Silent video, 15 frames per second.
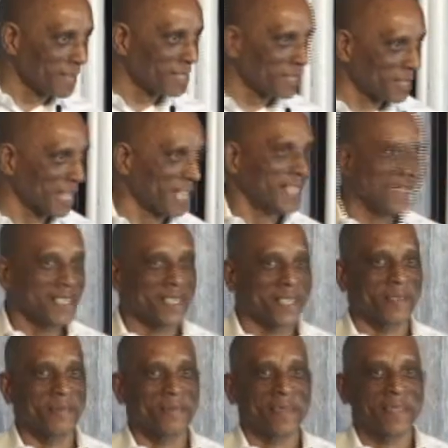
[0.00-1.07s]
and
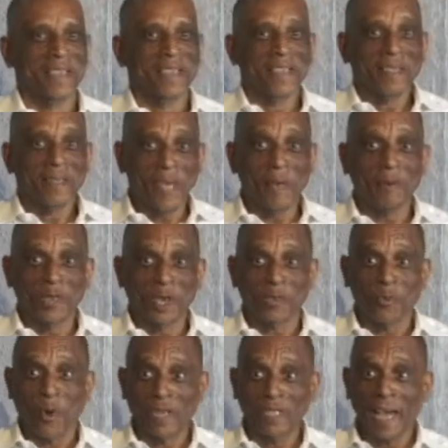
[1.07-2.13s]
kids, they would
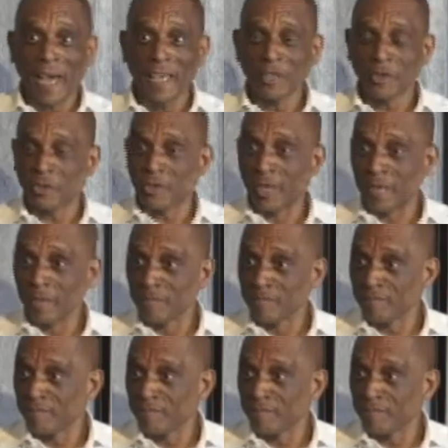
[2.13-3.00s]
just want ice cream.